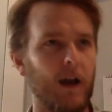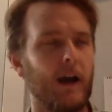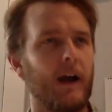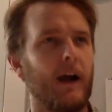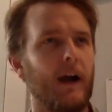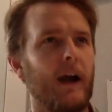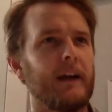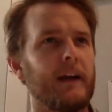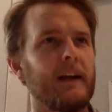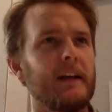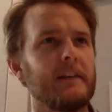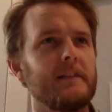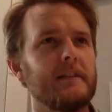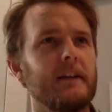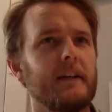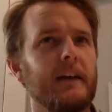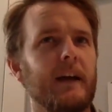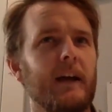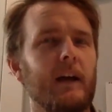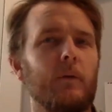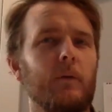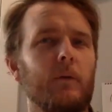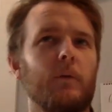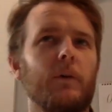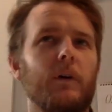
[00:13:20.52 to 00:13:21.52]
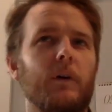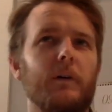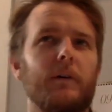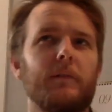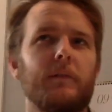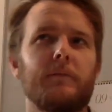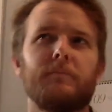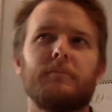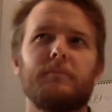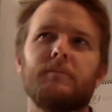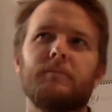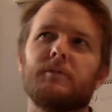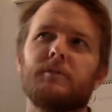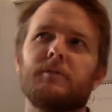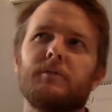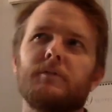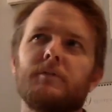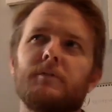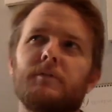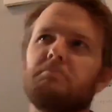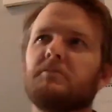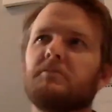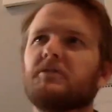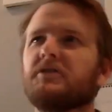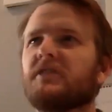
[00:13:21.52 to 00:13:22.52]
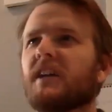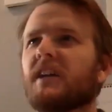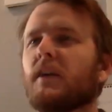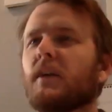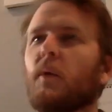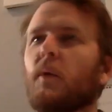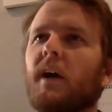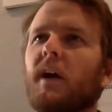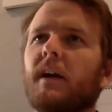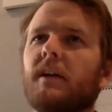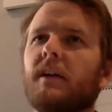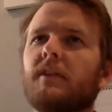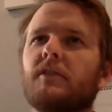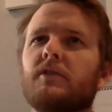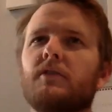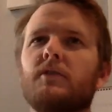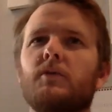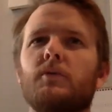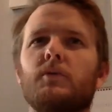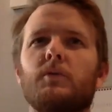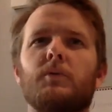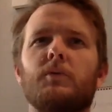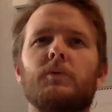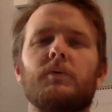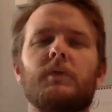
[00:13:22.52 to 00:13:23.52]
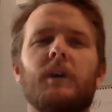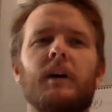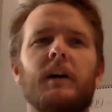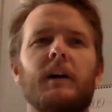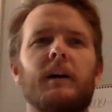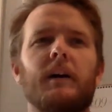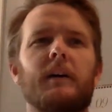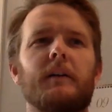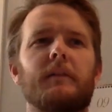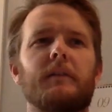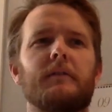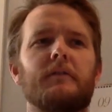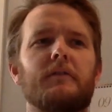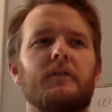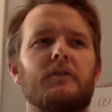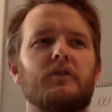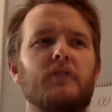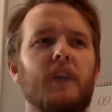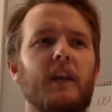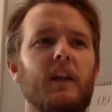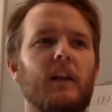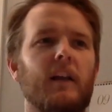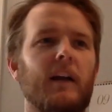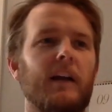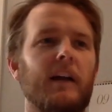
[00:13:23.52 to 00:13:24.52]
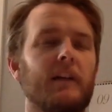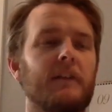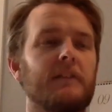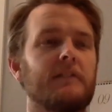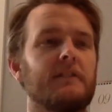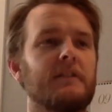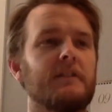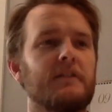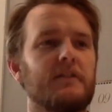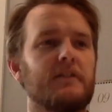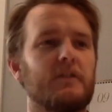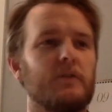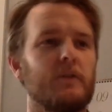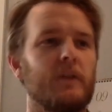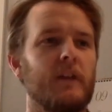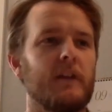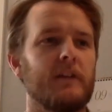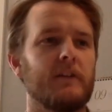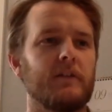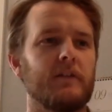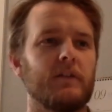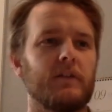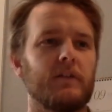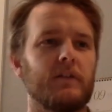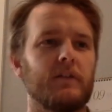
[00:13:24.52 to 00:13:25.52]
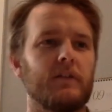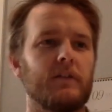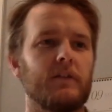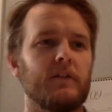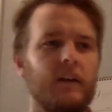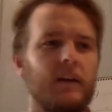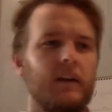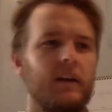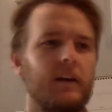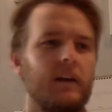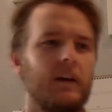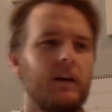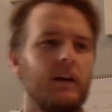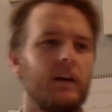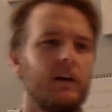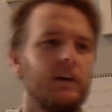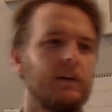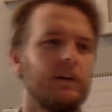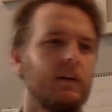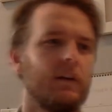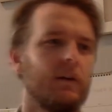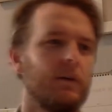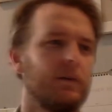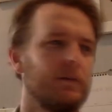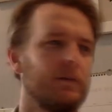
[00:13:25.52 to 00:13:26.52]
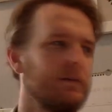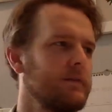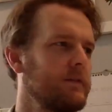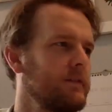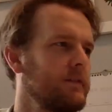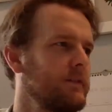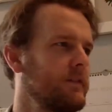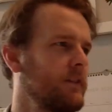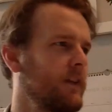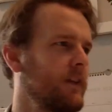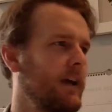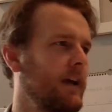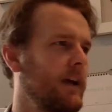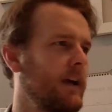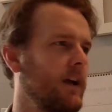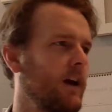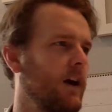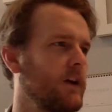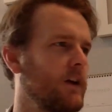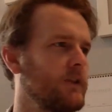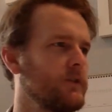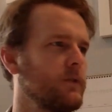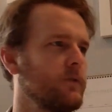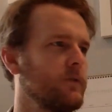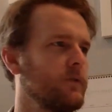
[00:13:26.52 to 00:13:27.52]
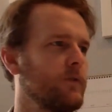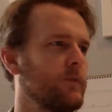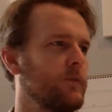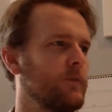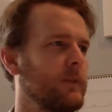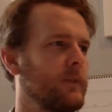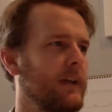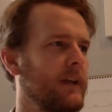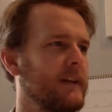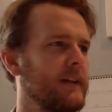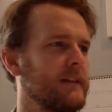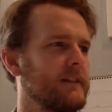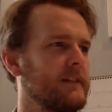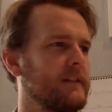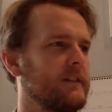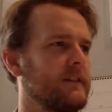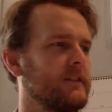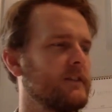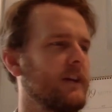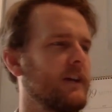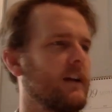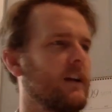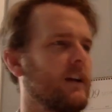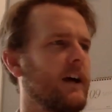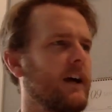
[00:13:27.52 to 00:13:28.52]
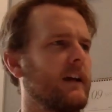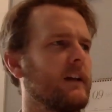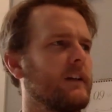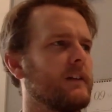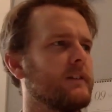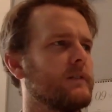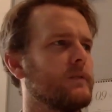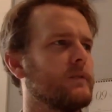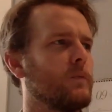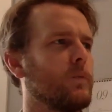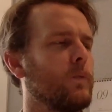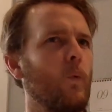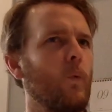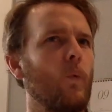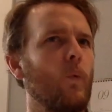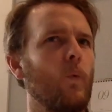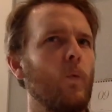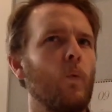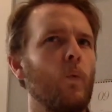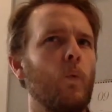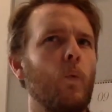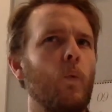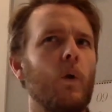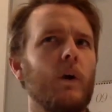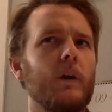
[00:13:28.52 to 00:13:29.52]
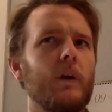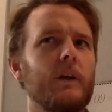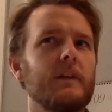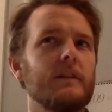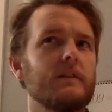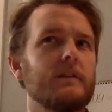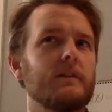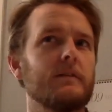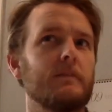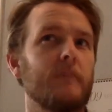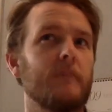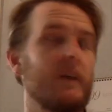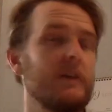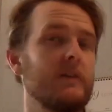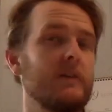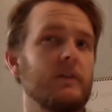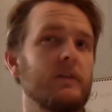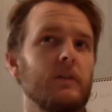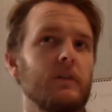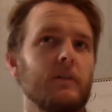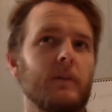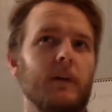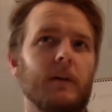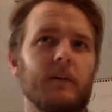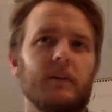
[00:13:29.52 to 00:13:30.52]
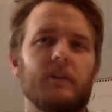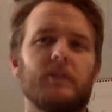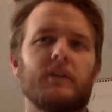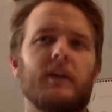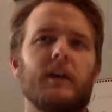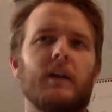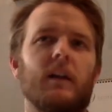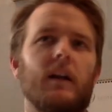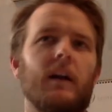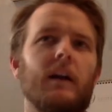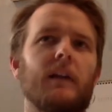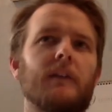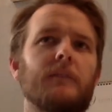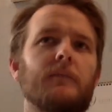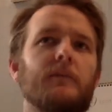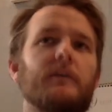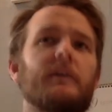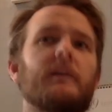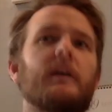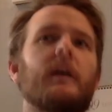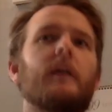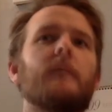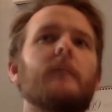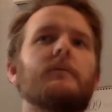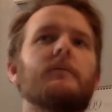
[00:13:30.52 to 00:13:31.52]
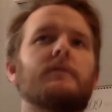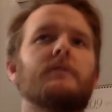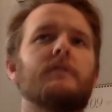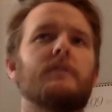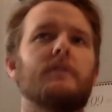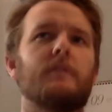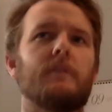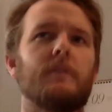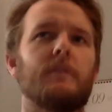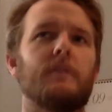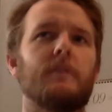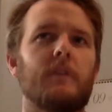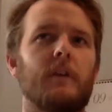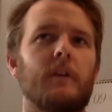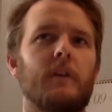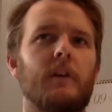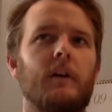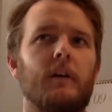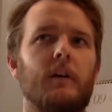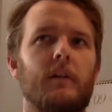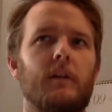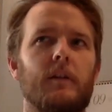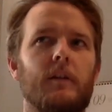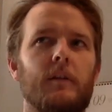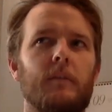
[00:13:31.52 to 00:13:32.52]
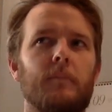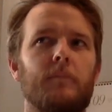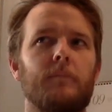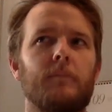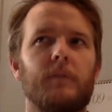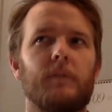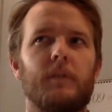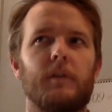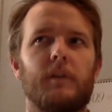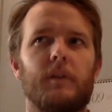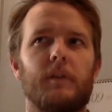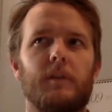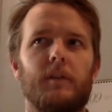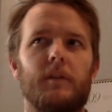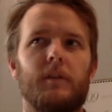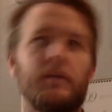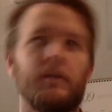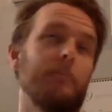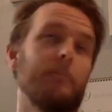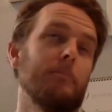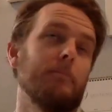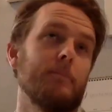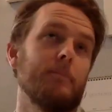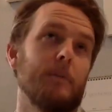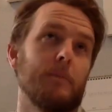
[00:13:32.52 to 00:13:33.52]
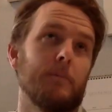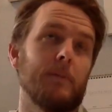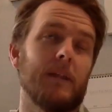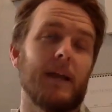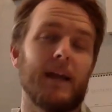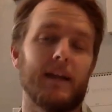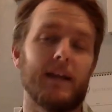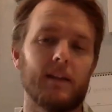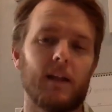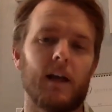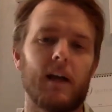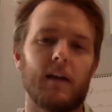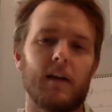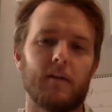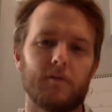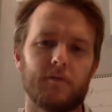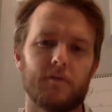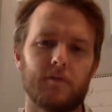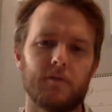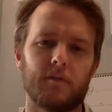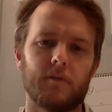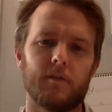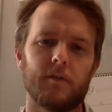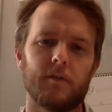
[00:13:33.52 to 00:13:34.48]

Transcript: I guess that kind of segue into the Channel Islands, since you guys are, the head honcho for plants in the Channel Islands. What is special about the Channel Islands when it comes to the plant life?